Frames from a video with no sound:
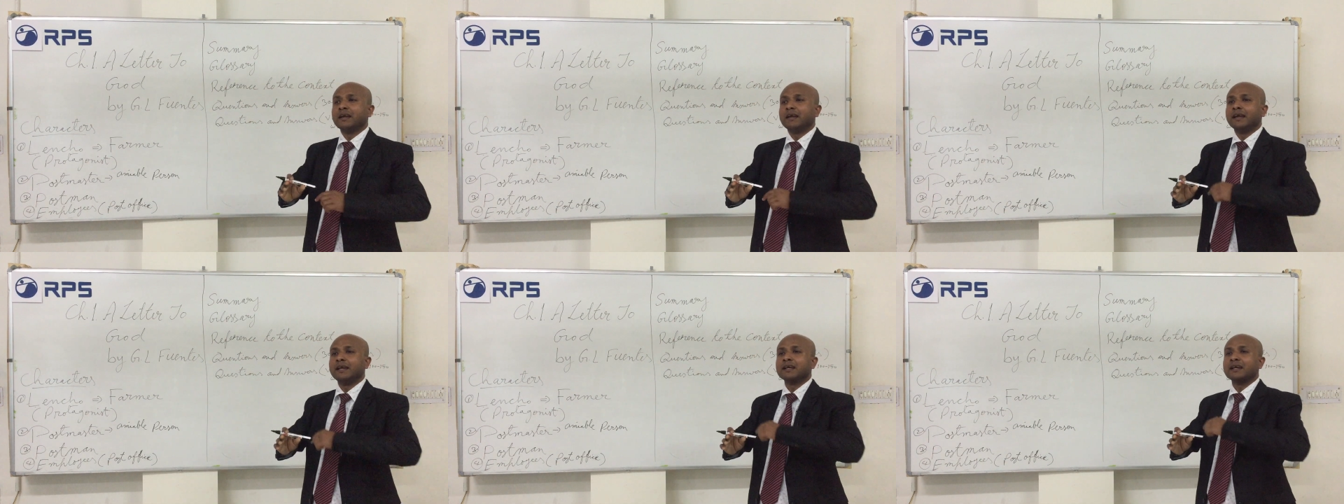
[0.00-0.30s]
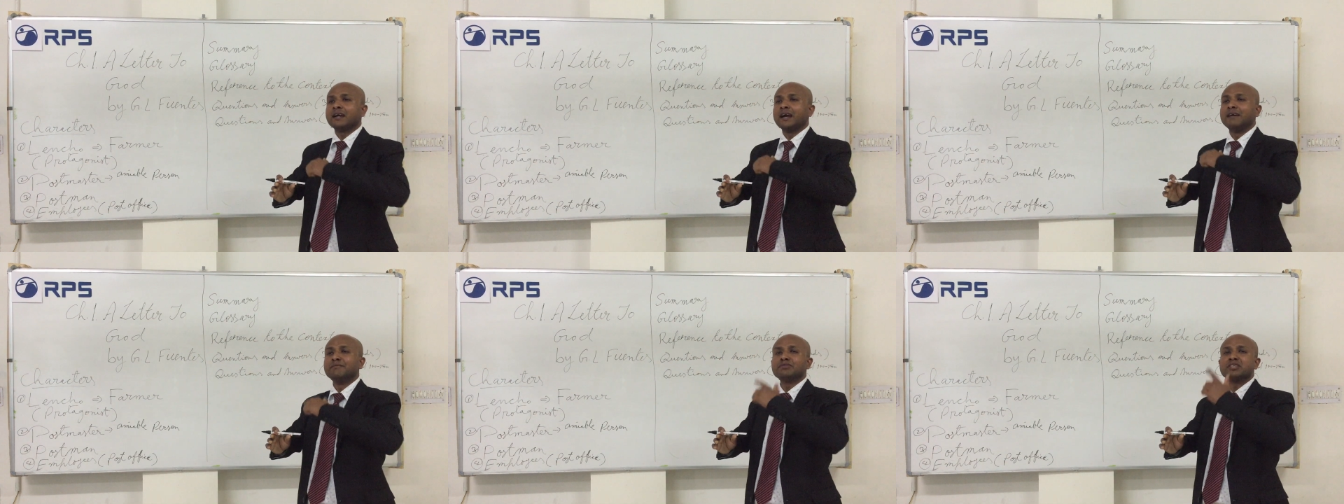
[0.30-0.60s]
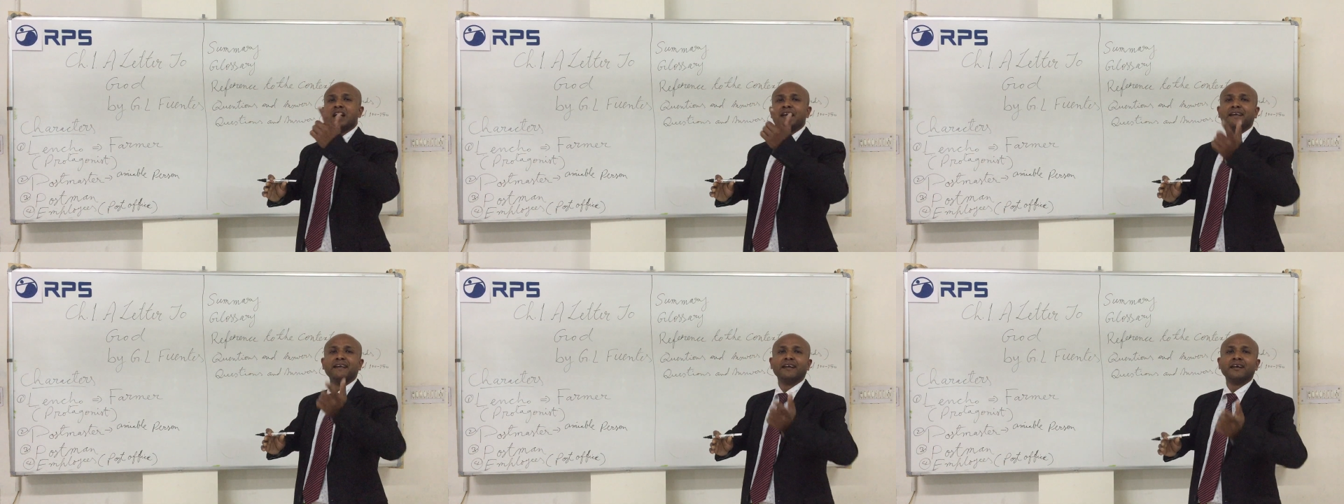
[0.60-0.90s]
it comes
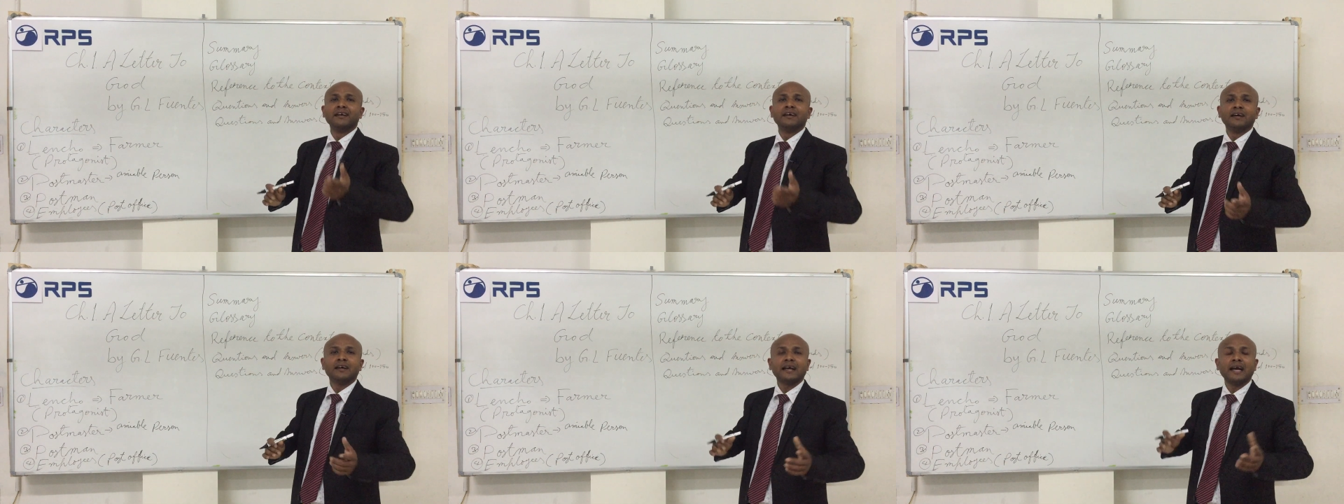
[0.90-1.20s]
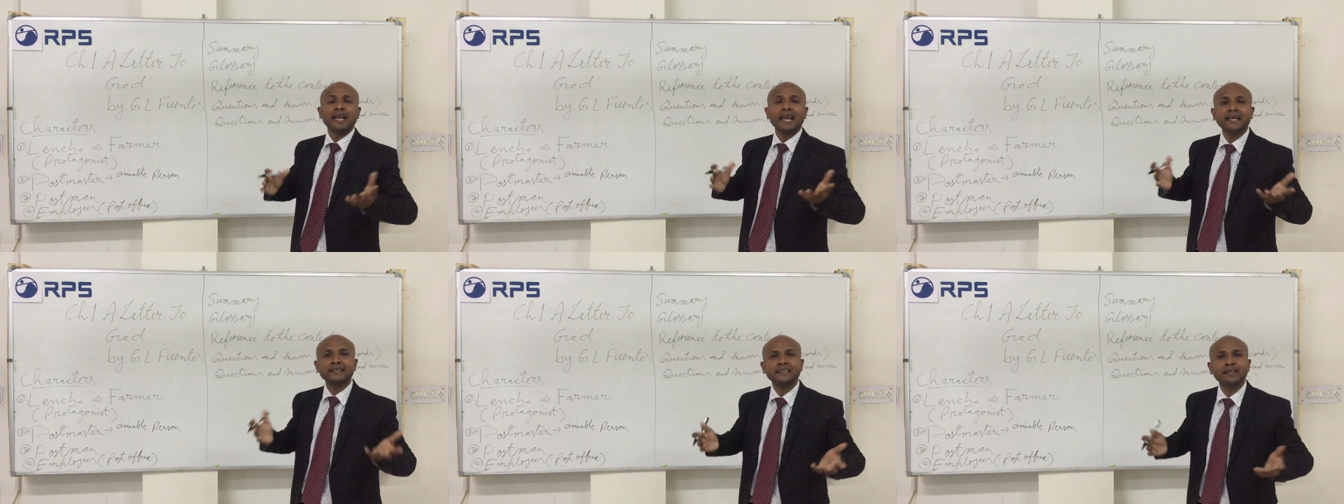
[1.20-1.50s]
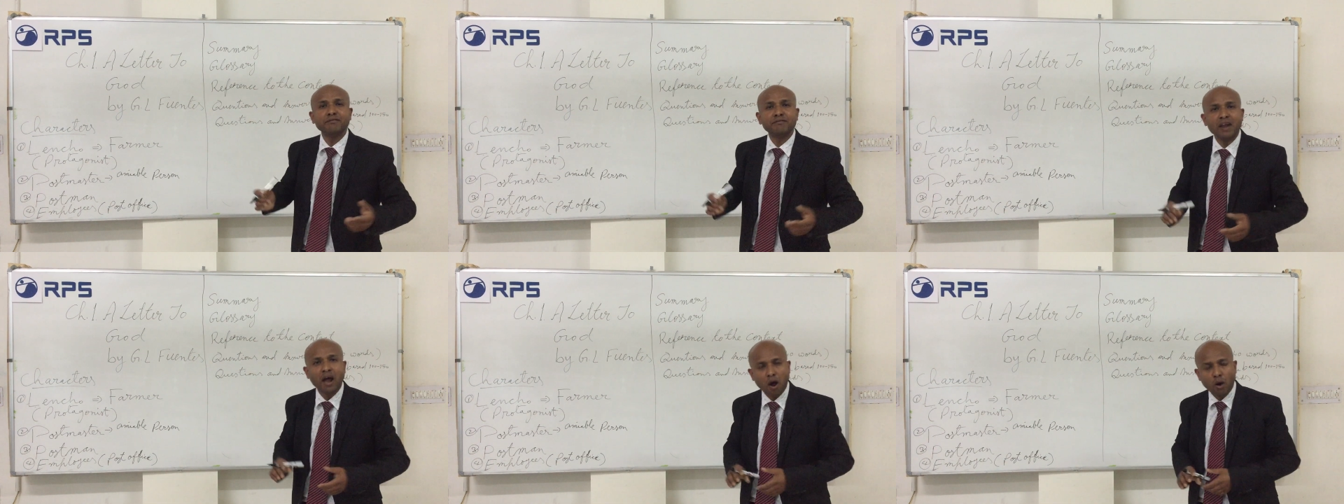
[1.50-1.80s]
under
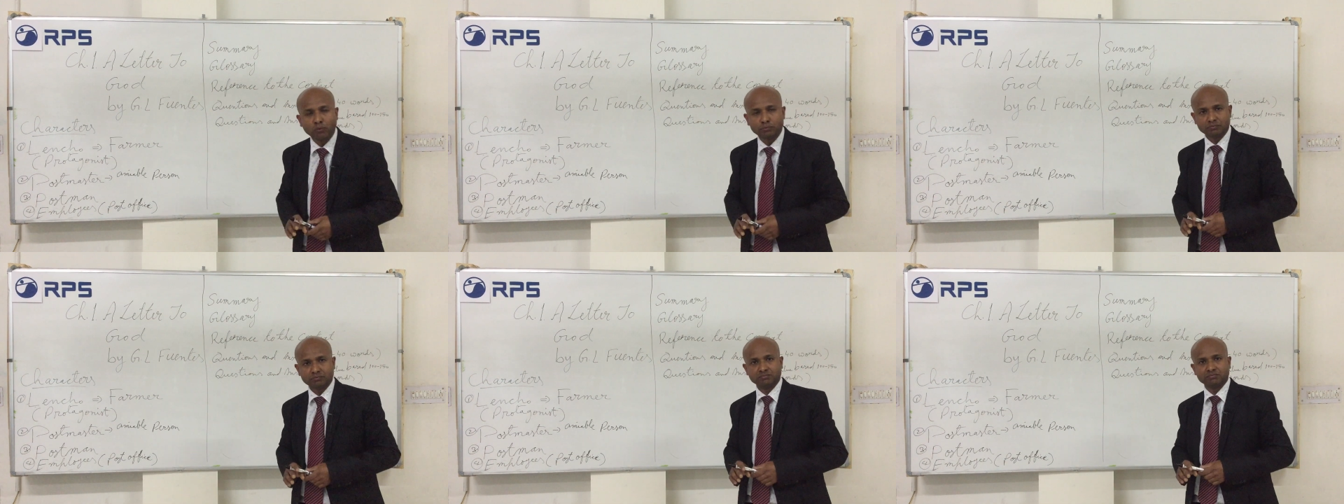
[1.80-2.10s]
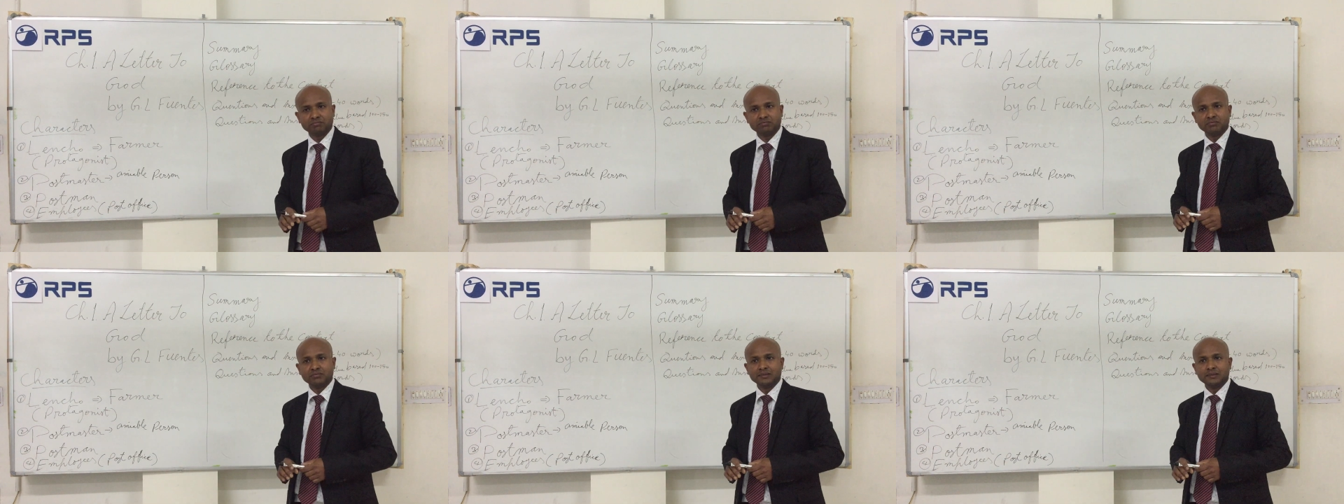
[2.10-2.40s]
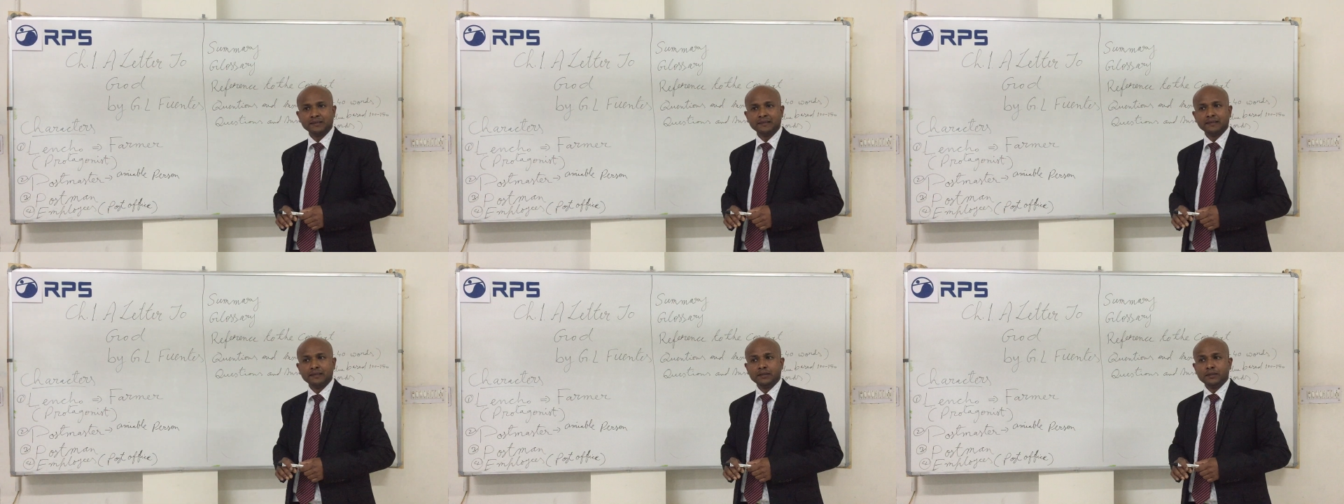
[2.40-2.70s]
collective
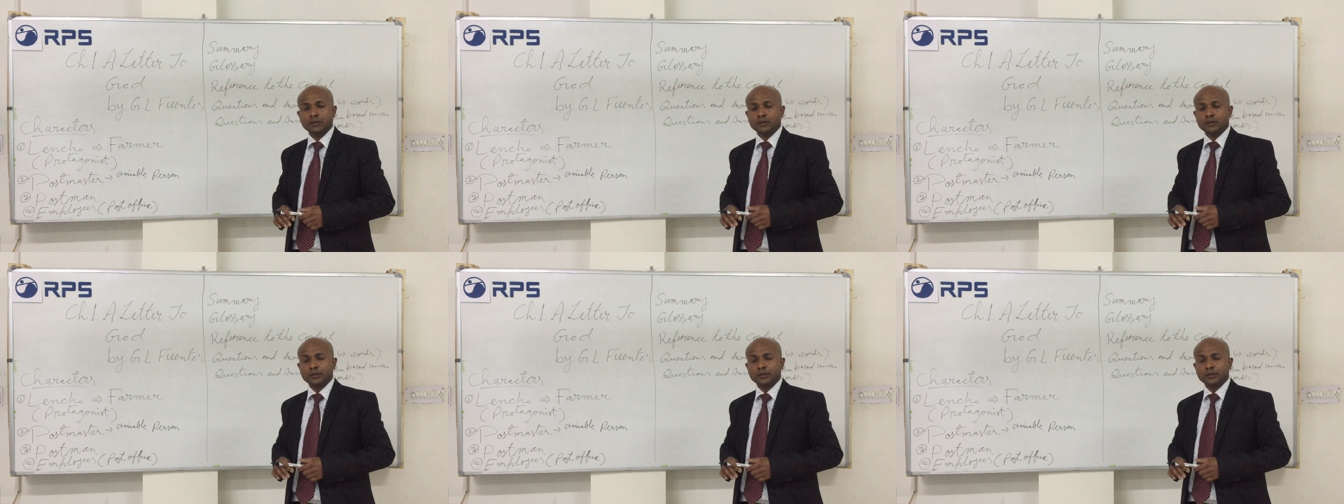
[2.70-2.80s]
noun.